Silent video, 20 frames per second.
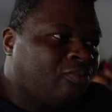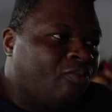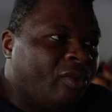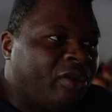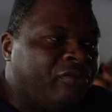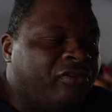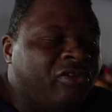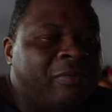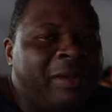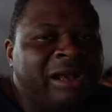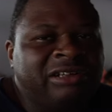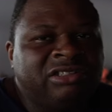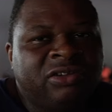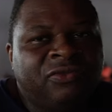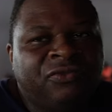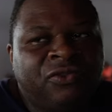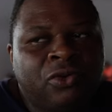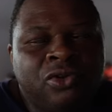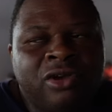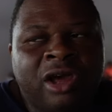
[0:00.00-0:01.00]
If you're a
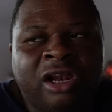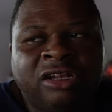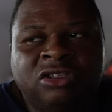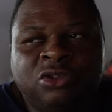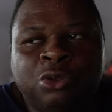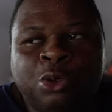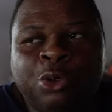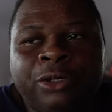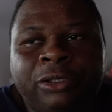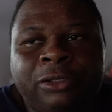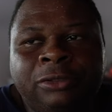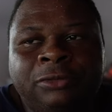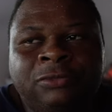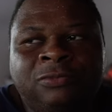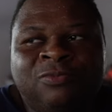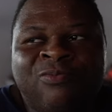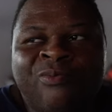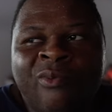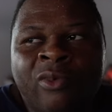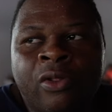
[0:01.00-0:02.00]
Mexican food connoisseur,
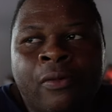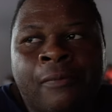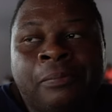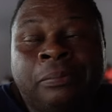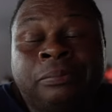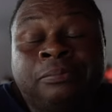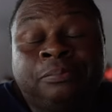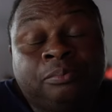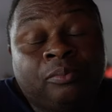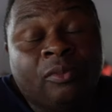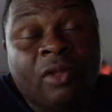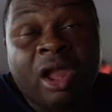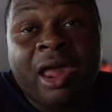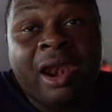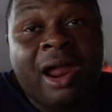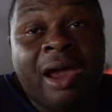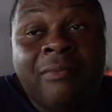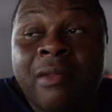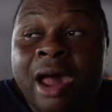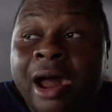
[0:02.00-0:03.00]

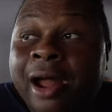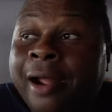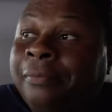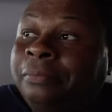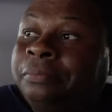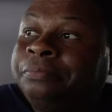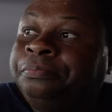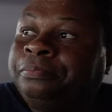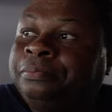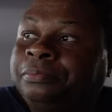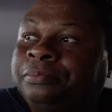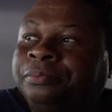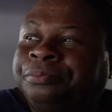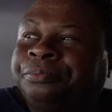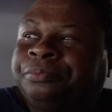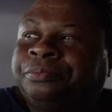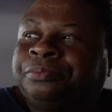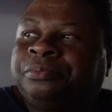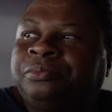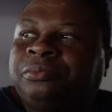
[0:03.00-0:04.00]
and I'm not.
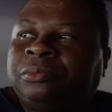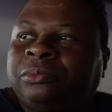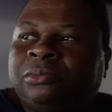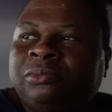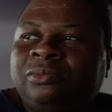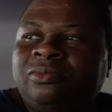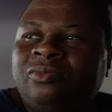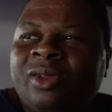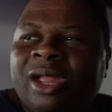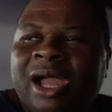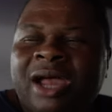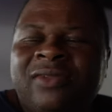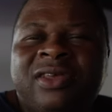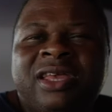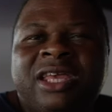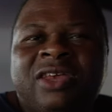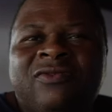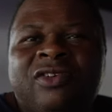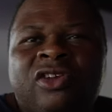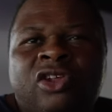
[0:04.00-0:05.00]
I
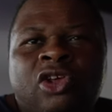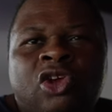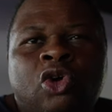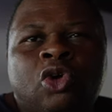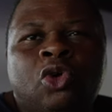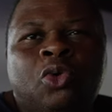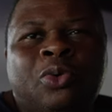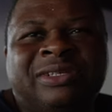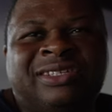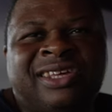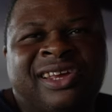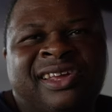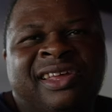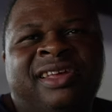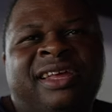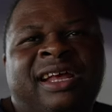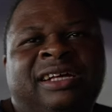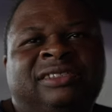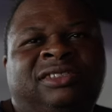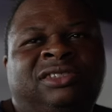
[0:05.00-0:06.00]
think even you would
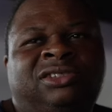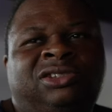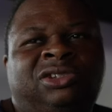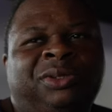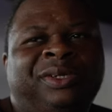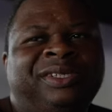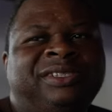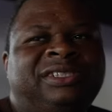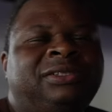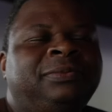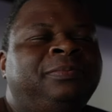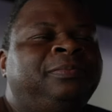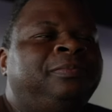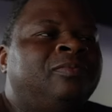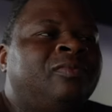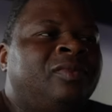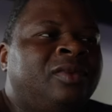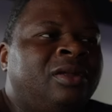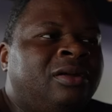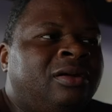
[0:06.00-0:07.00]
second guess this choice,
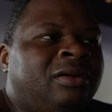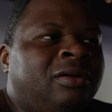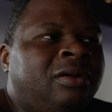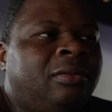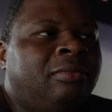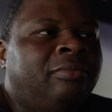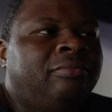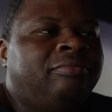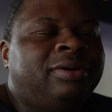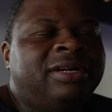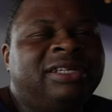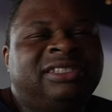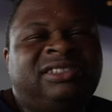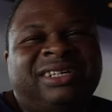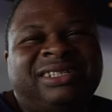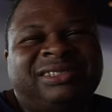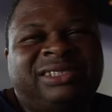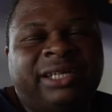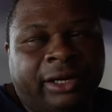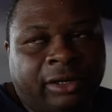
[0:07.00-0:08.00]
but it's
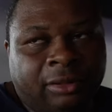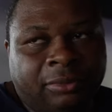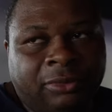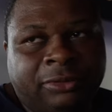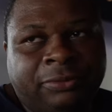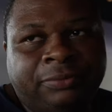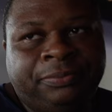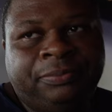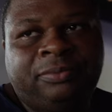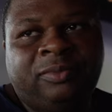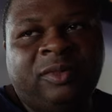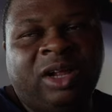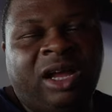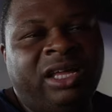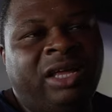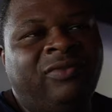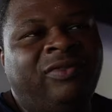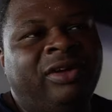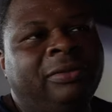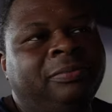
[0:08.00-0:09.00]
not terrible. I
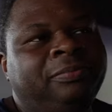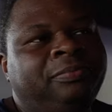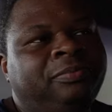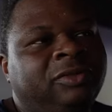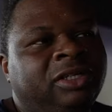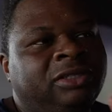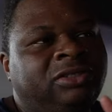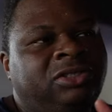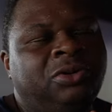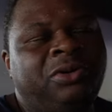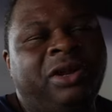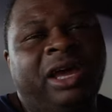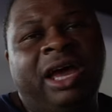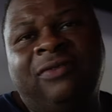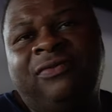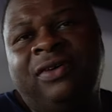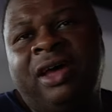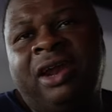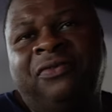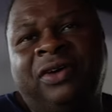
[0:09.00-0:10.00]
give it two and a
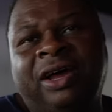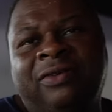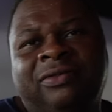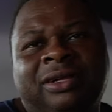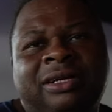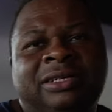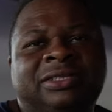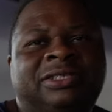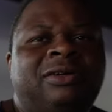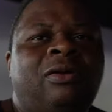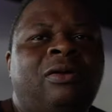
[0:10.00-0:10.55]
half out of five plus.